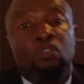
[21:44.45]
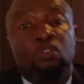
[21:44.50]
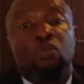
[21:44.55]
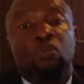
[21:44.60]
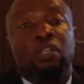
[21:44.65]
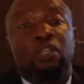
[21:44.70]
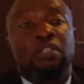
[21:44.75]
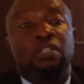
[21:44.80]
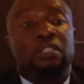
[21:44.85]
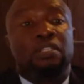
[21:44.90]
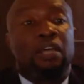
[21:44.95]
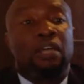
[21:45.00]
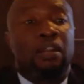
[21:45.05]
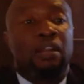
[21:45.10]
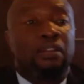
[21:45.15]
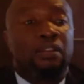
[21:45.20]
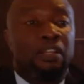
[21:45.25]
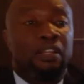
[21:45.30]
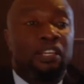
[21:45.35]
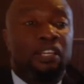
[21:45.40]
to
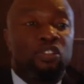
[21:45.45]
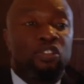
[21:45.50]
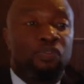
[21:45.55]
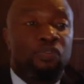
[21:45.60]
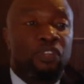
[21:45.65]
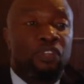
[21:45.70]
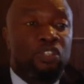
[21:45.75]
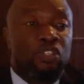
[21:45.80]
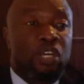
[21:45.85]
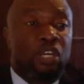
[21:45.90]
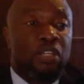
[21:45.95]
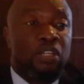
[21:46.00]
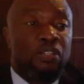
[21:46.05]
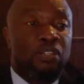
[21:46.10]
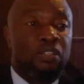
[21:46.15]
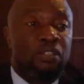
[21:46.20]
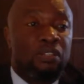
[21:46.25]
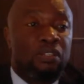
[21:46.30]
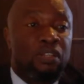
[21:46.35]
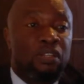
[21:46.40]
understand the nature of the
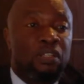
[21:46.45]
charges